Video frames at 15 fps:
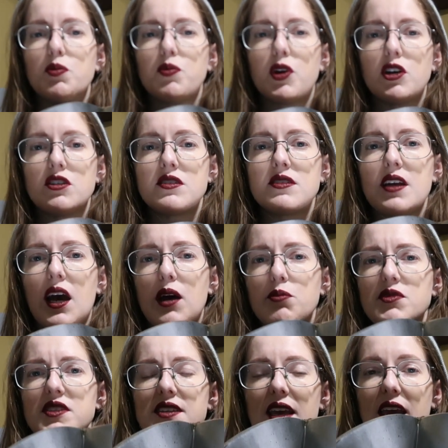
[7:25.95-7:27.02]
purse
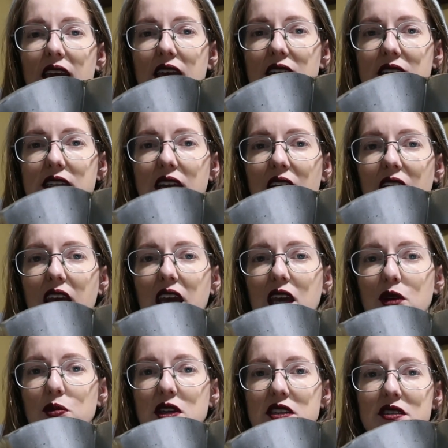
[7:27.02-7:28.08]
snaps and
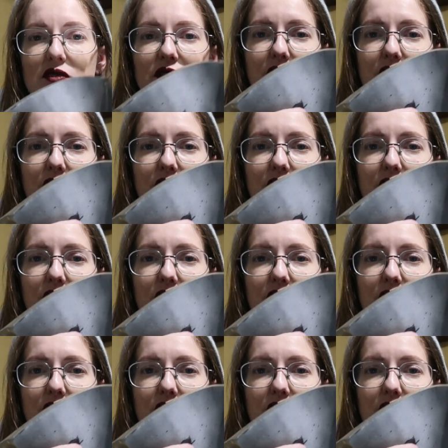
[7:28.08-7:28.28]
a piece of